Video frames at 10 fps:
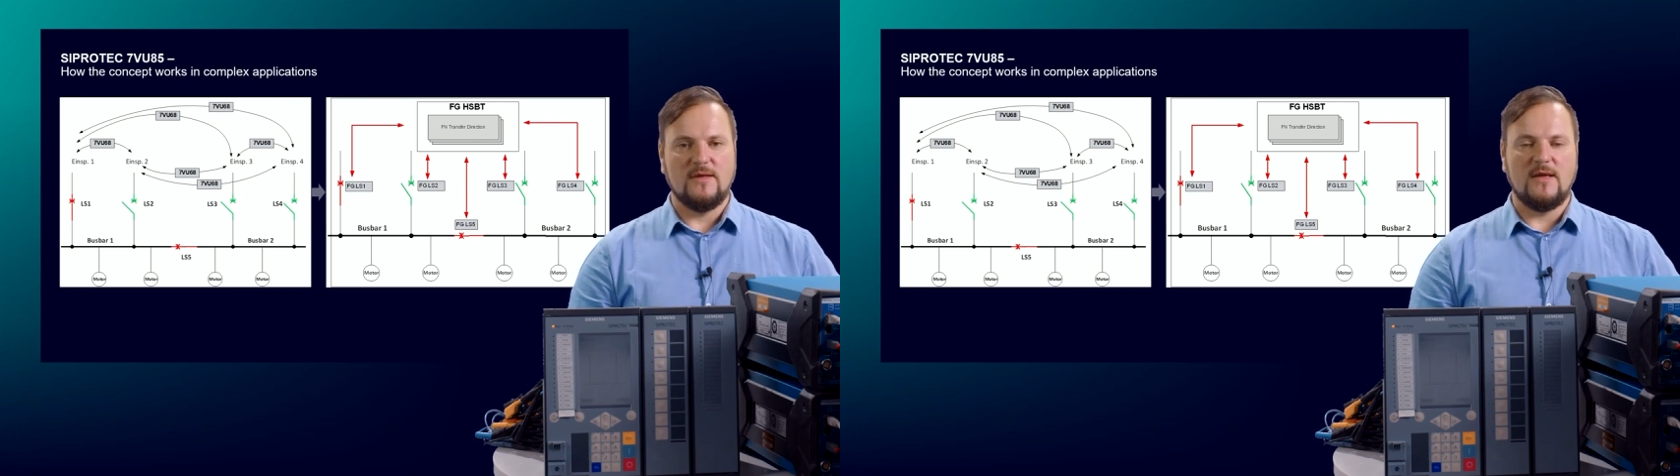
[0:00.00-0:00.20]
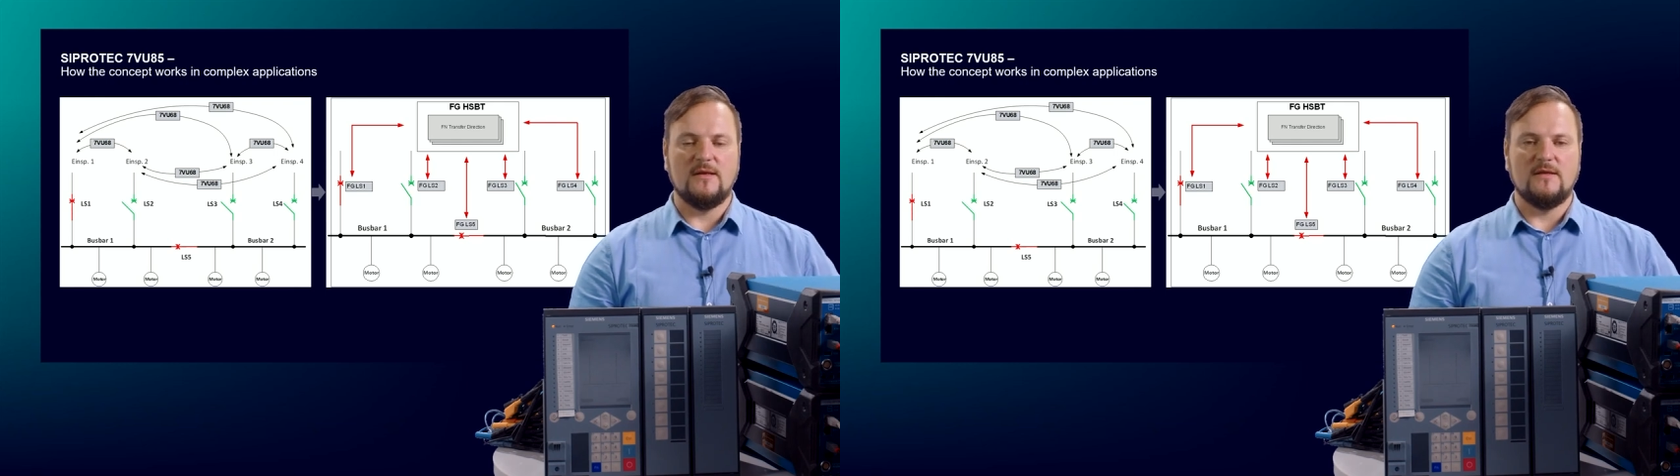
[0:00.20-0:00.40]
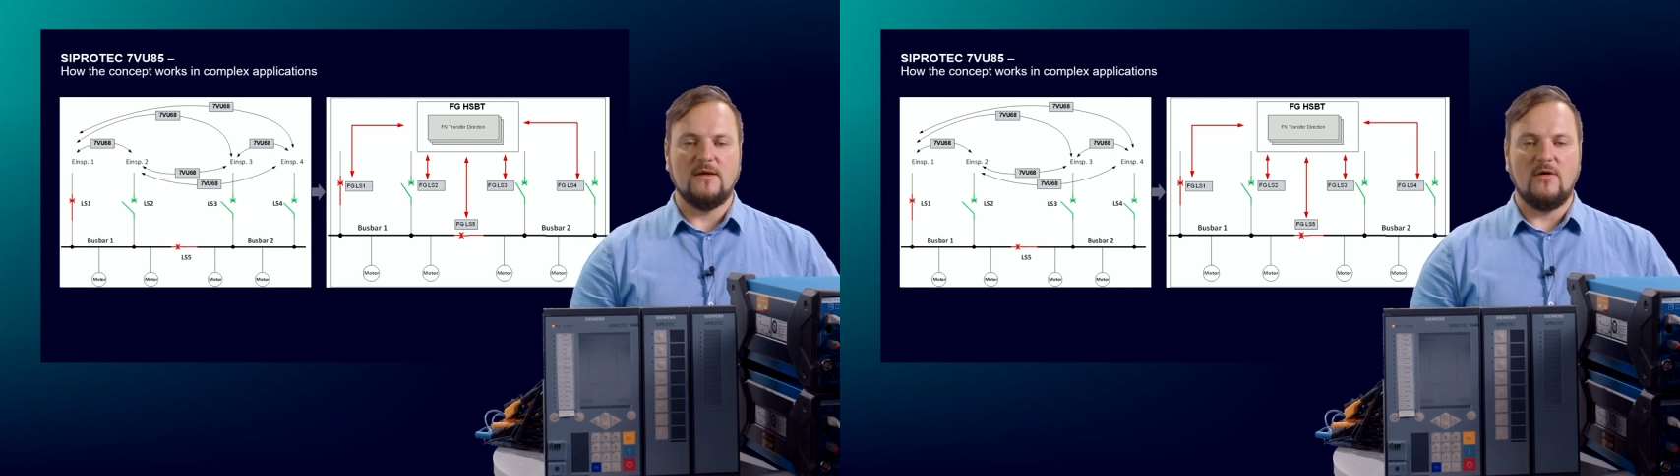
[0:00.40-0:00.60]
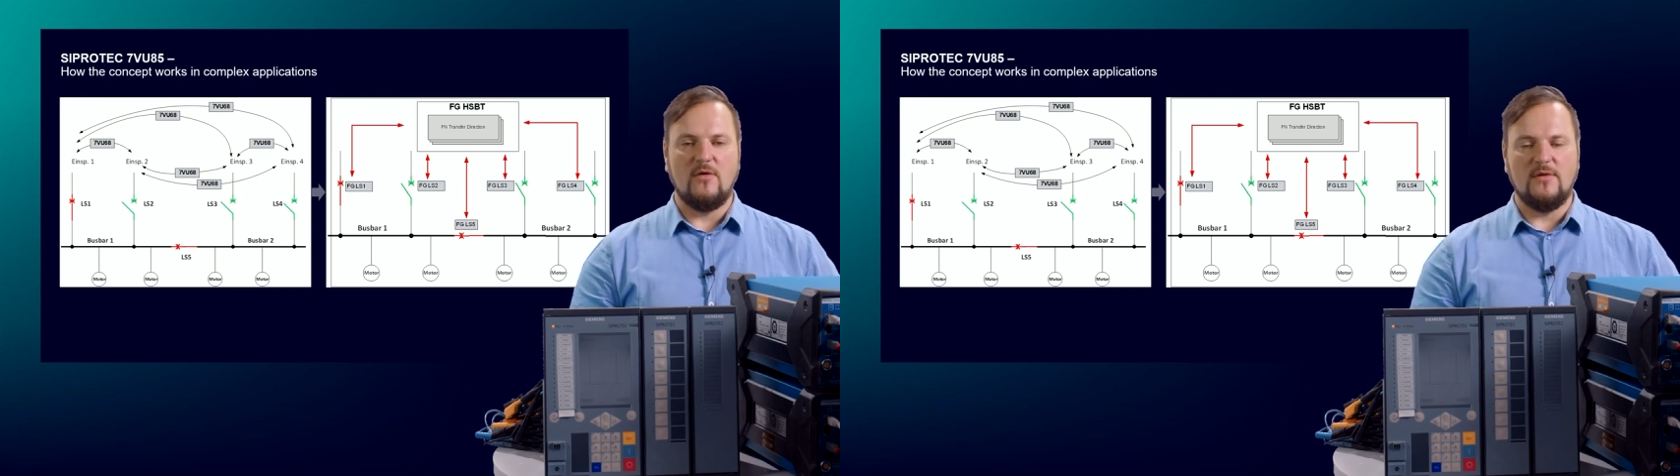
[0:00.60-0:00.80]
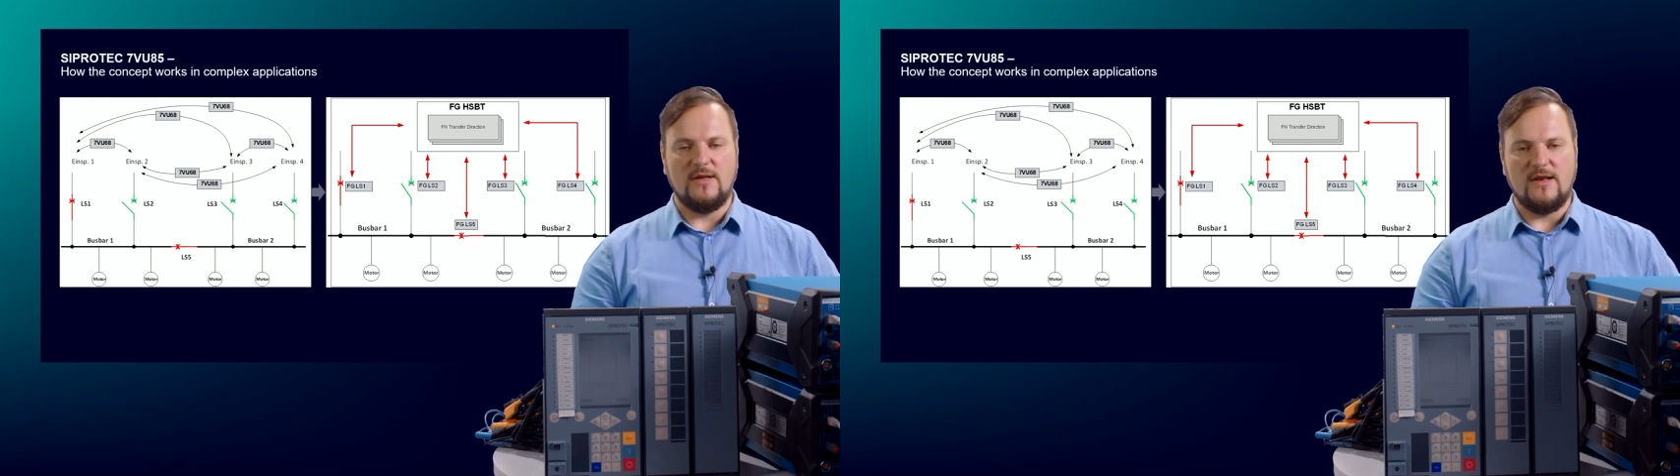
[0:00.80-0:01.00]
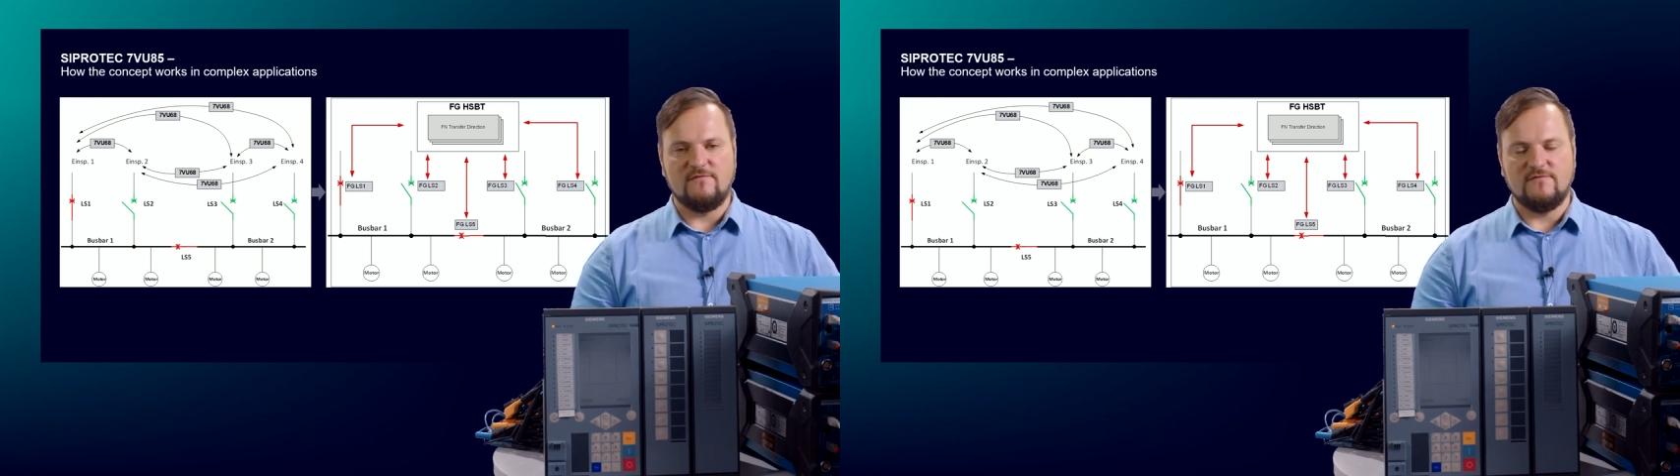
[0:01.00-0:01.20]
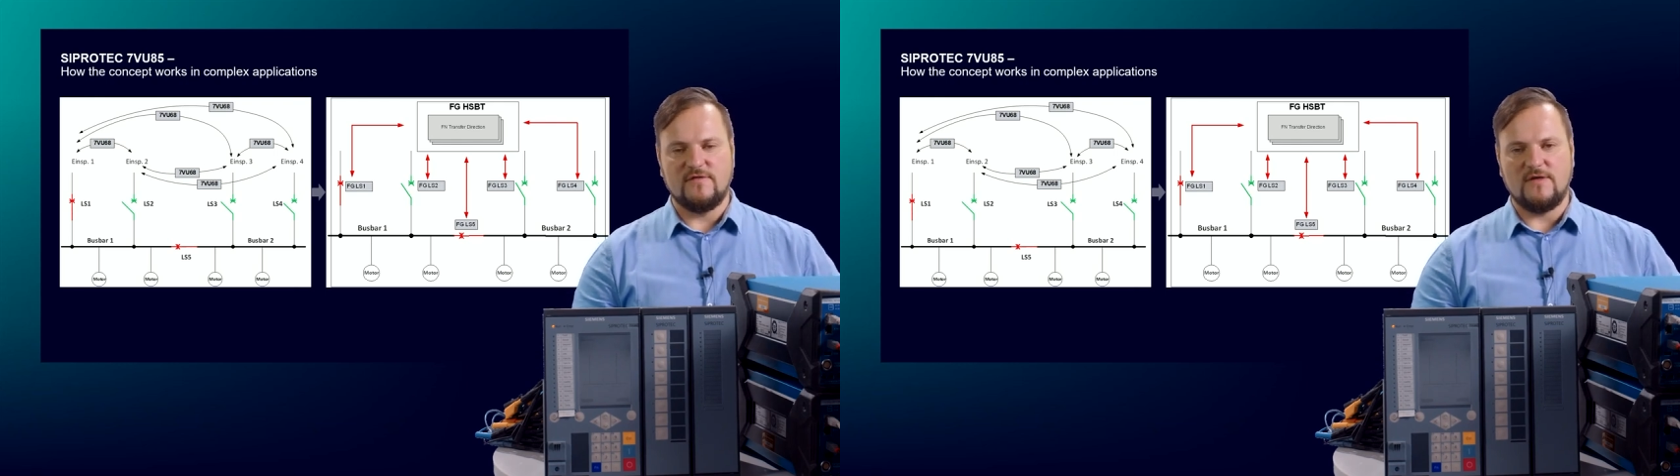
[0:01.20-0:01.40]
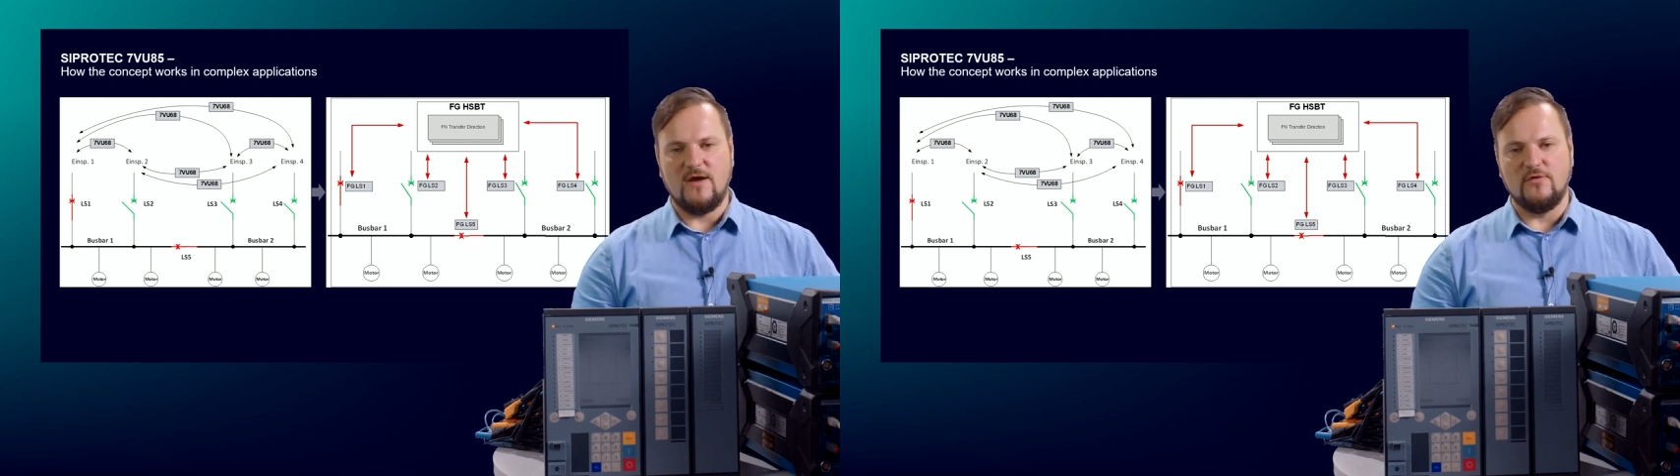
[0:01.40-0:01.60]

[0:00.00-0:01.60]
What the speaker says: And on the left side,